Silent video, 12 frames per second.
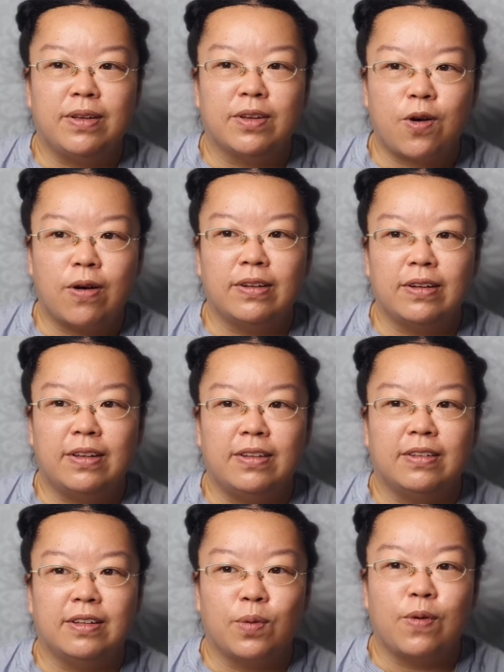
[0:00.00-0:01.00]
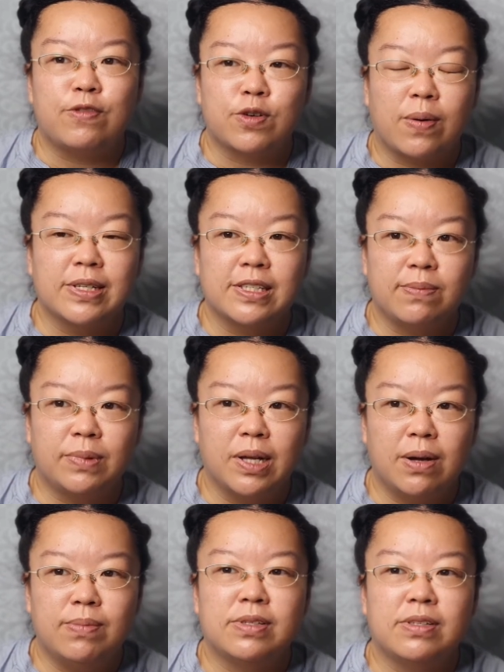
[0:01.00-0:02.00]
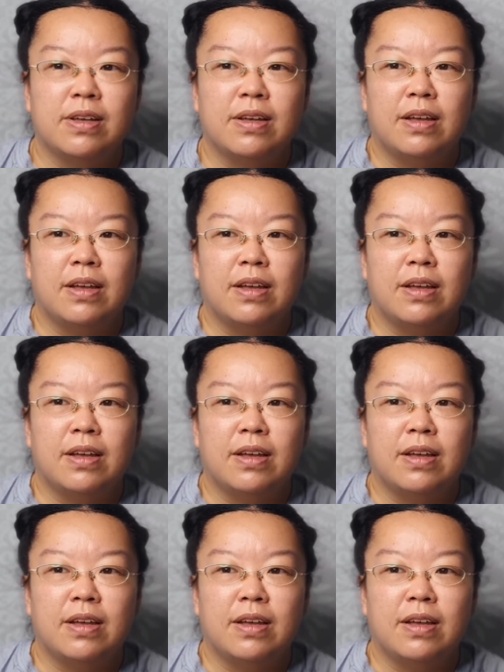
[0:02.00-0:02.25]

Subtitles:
caught in the withdrawal symptoms